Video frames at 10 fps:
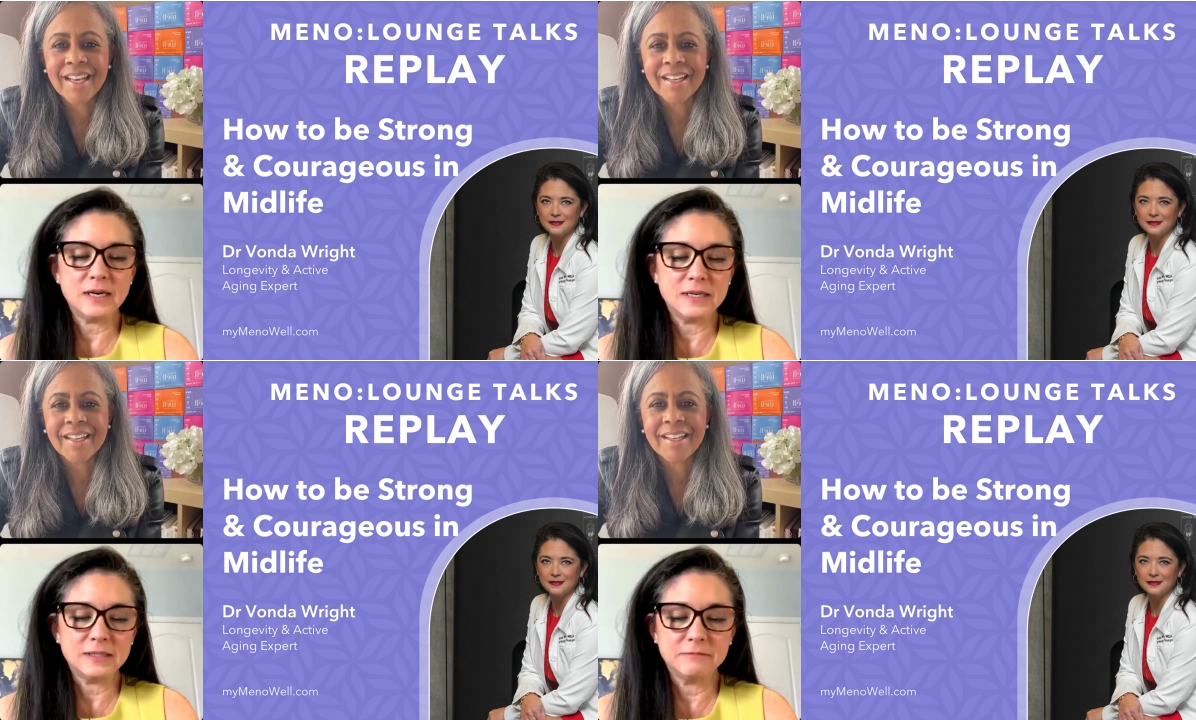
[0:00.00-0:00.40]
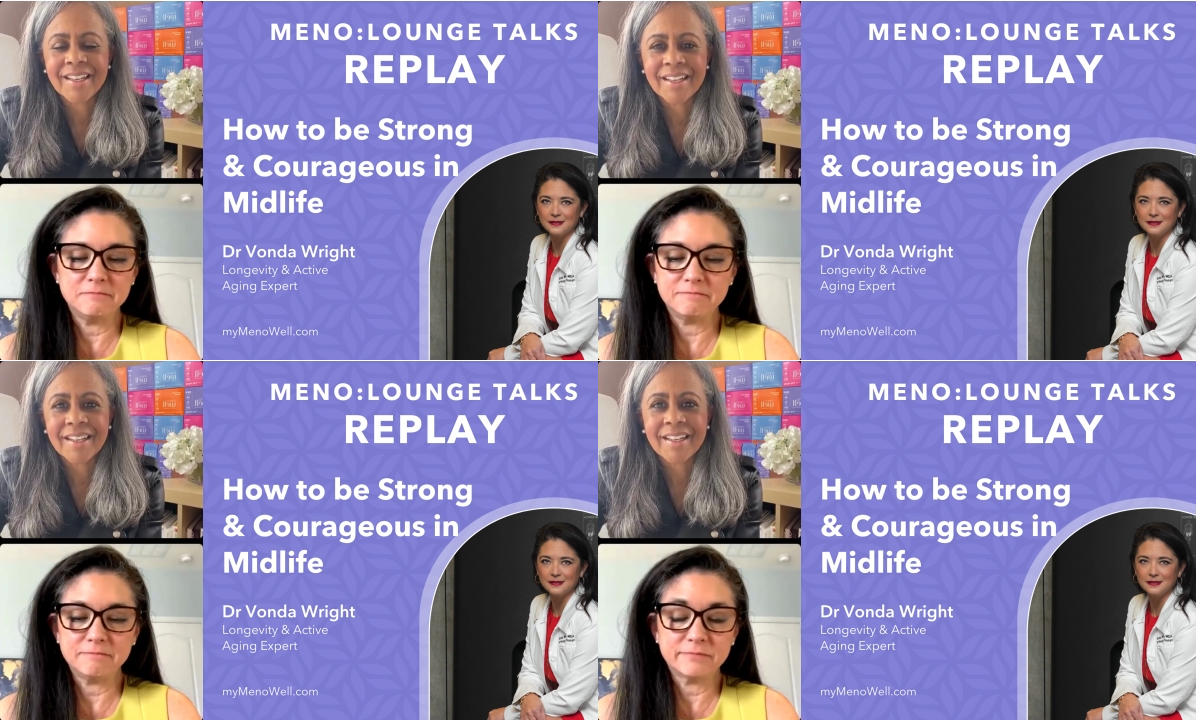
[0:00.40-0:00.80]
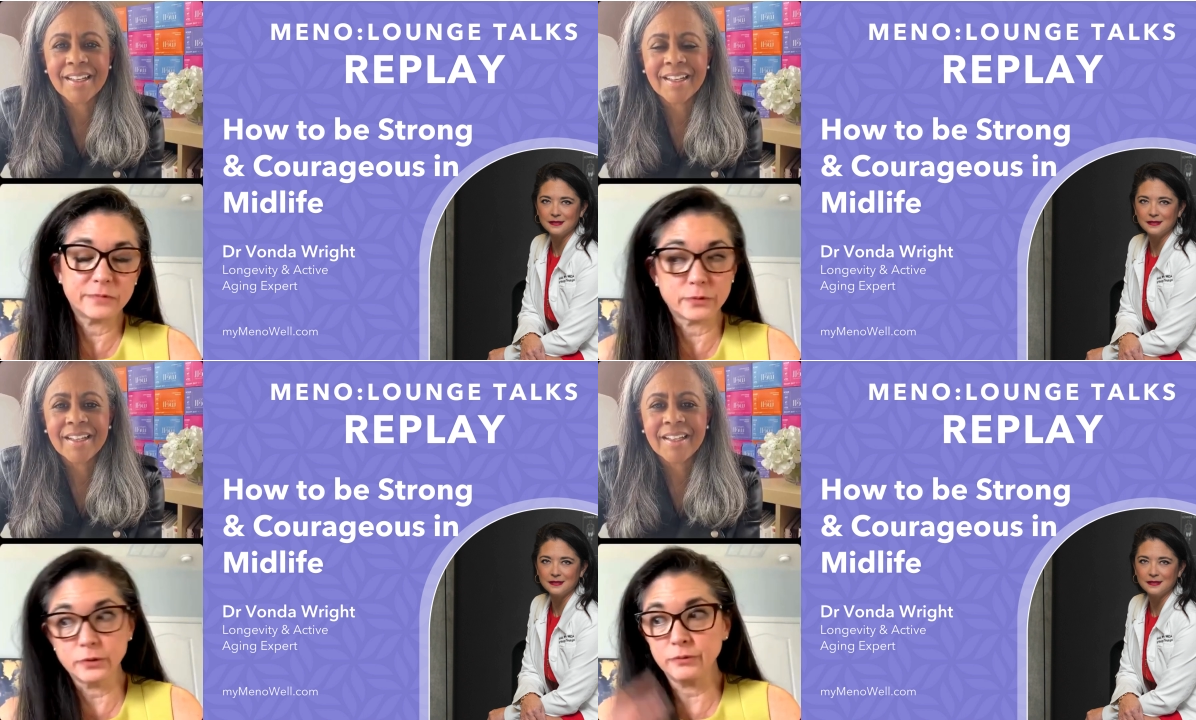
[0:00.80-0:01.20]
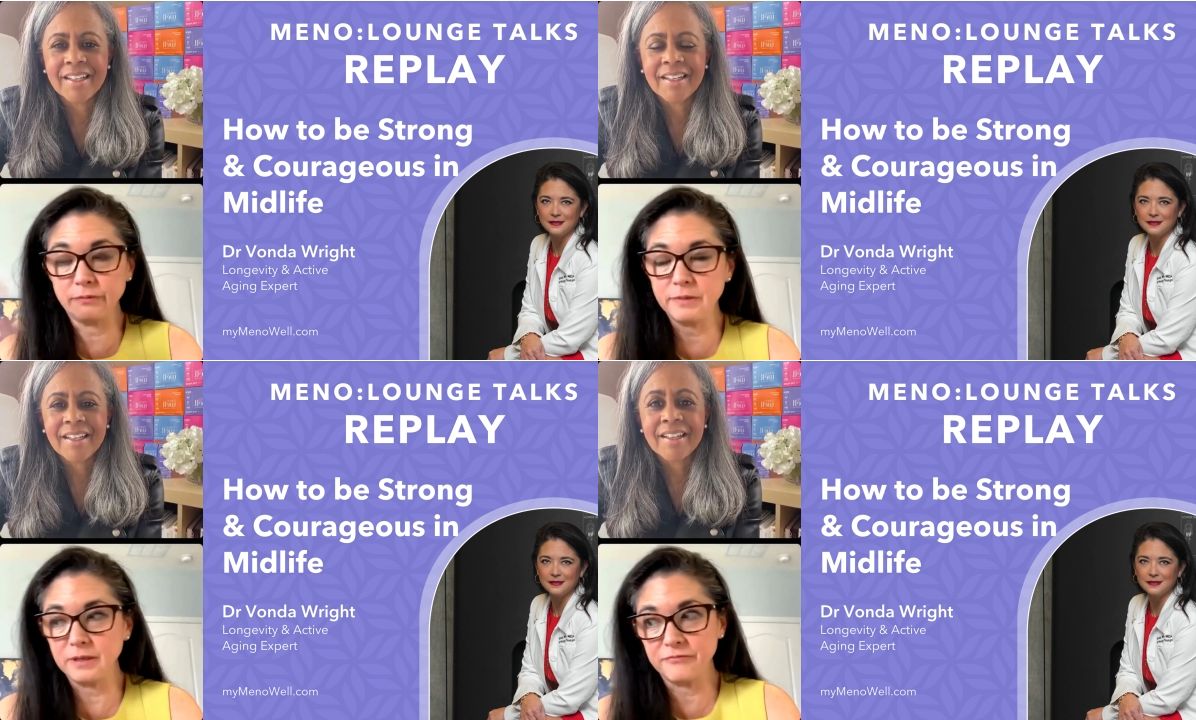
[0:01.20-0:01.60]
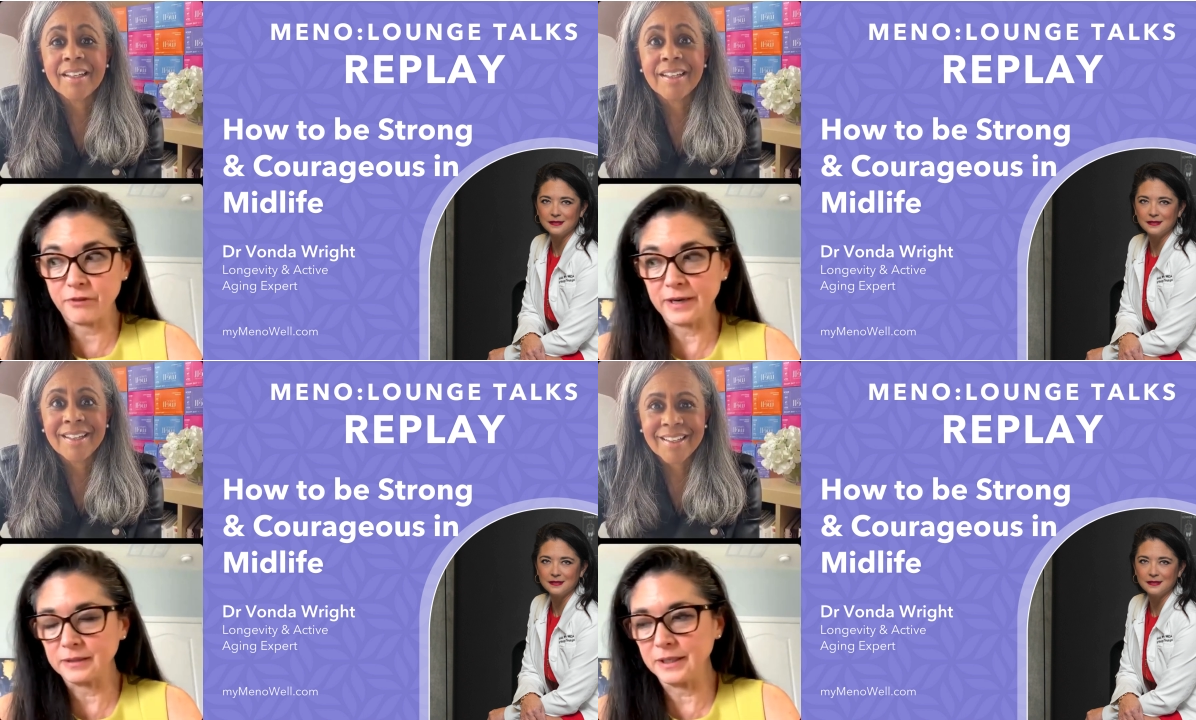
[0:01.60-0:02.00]
Speaker 1: uh, through
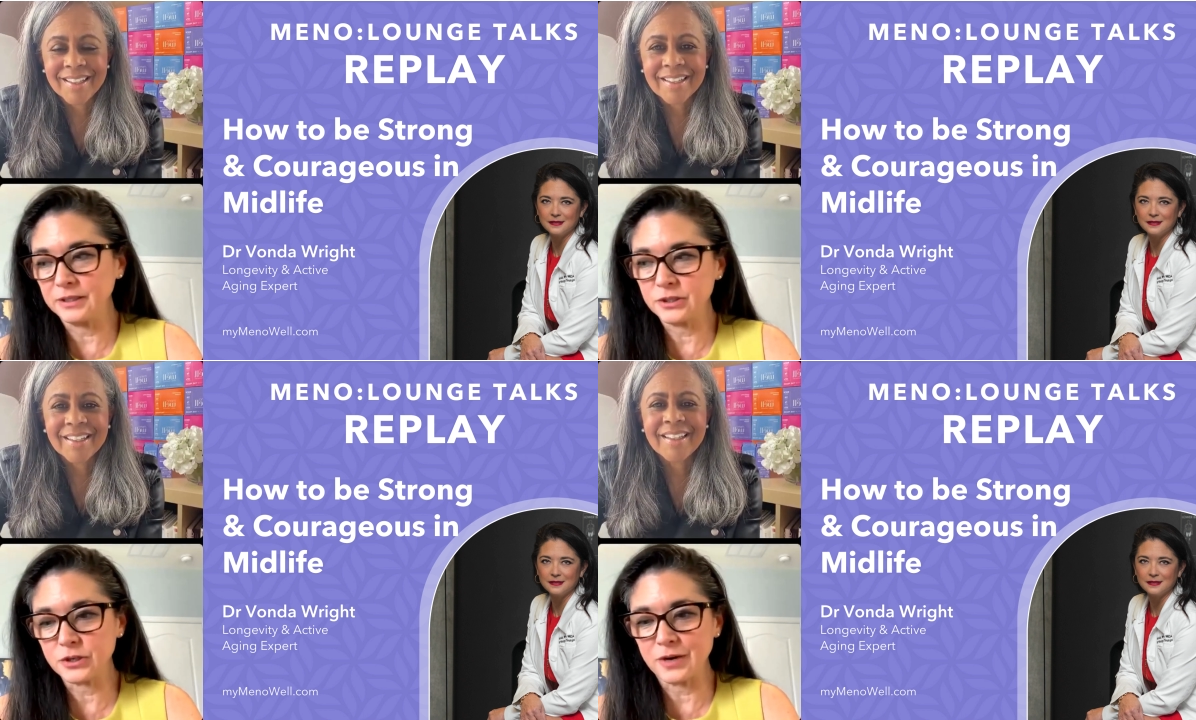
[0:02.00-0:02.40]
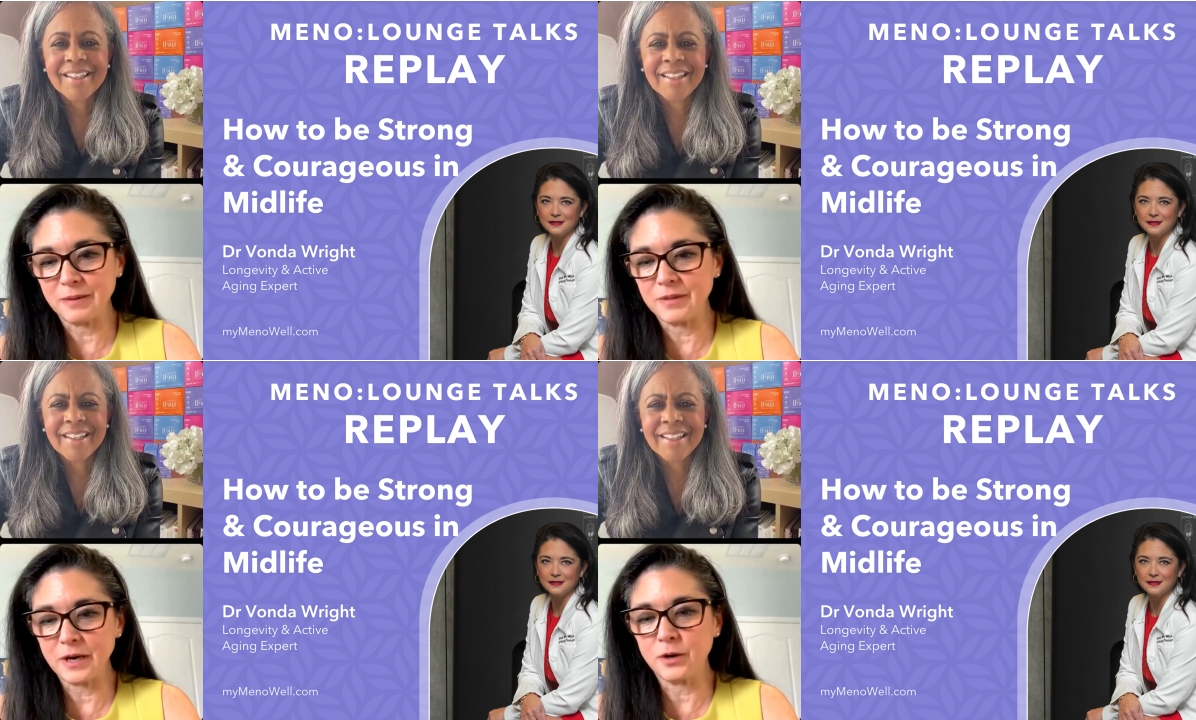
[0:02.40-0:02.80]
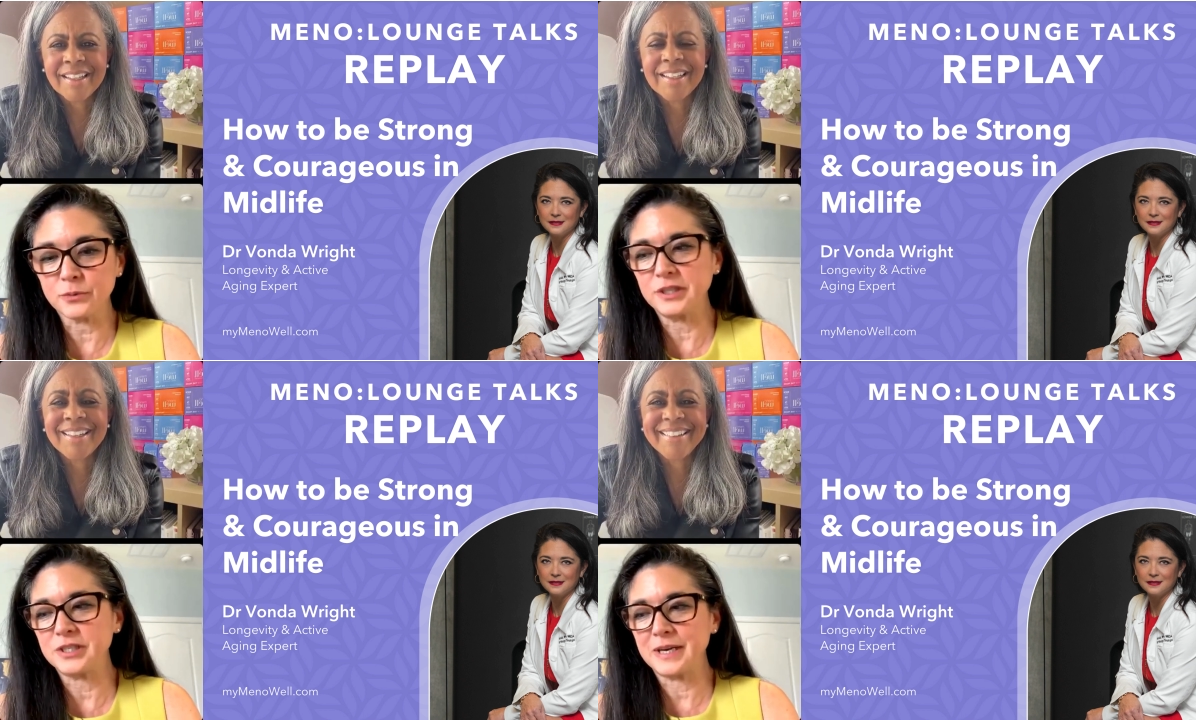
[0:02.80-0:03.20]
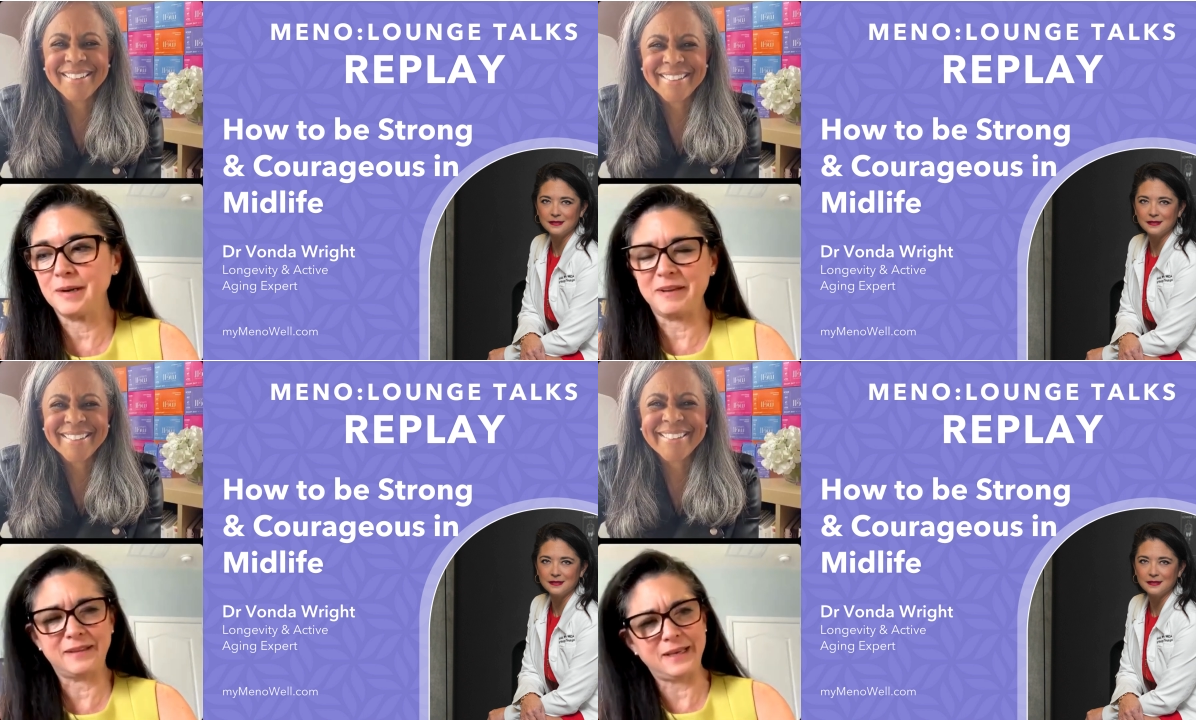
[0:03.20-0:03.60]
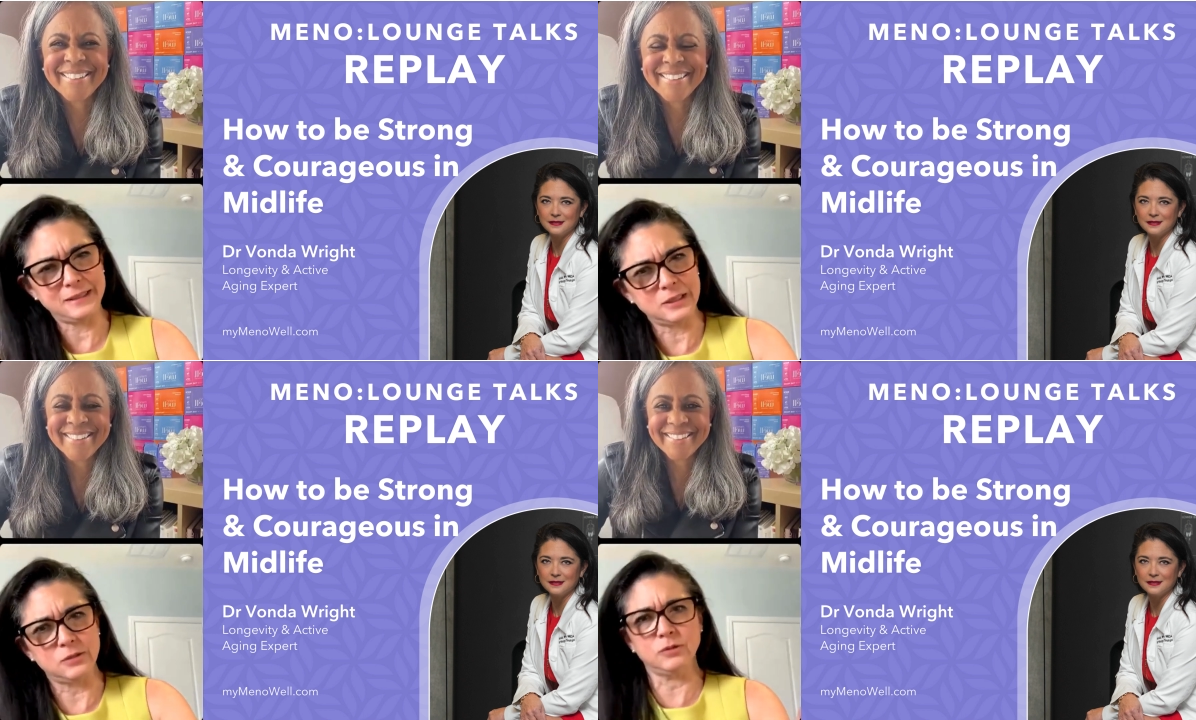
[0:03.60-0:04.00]
frankly Instagram, they all reach out and like,
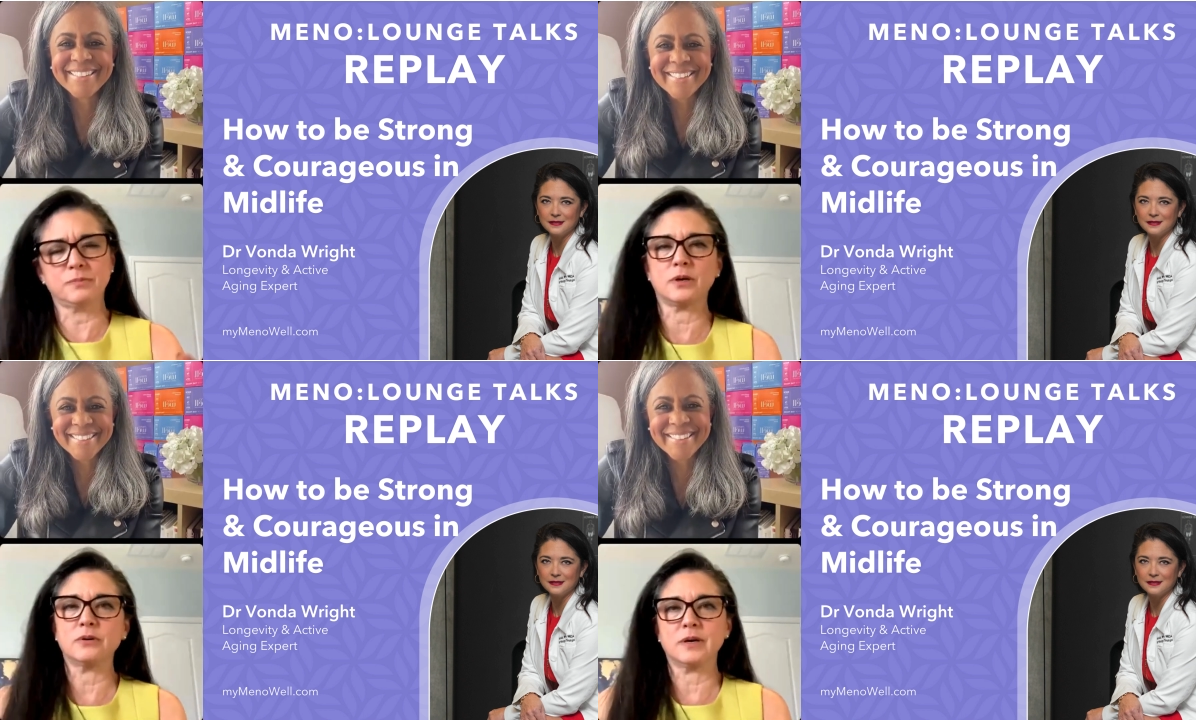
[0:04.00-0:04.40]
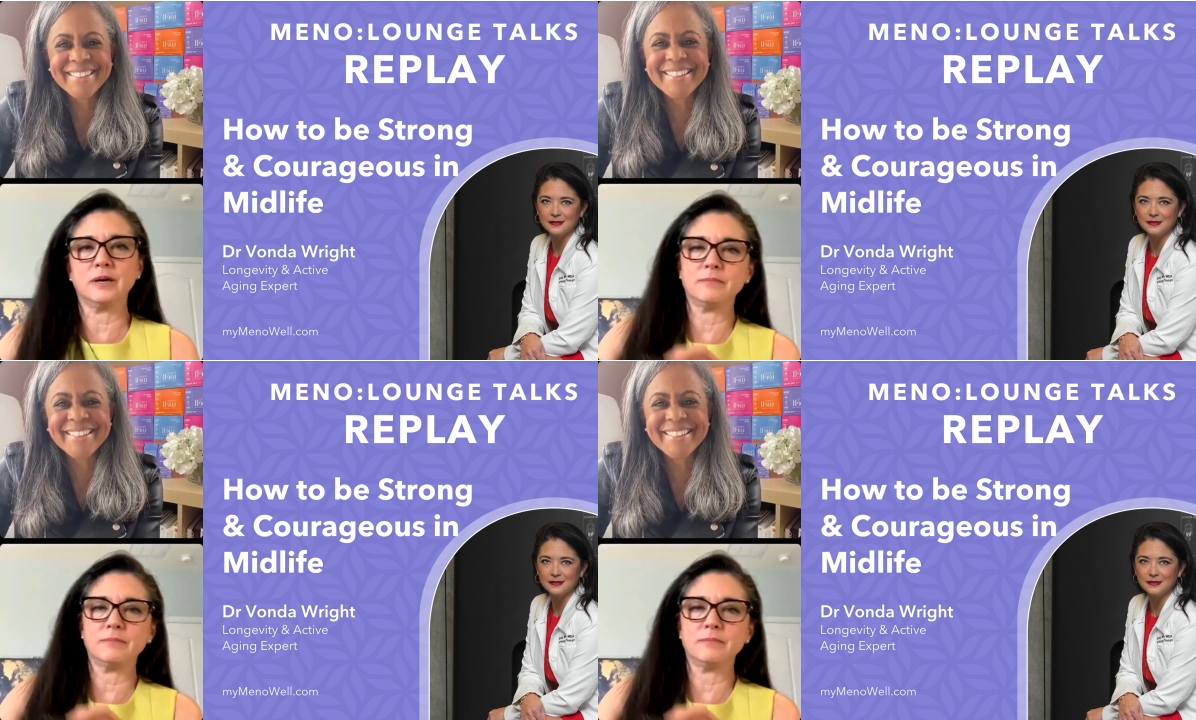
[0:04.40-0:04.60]
that's a cool program.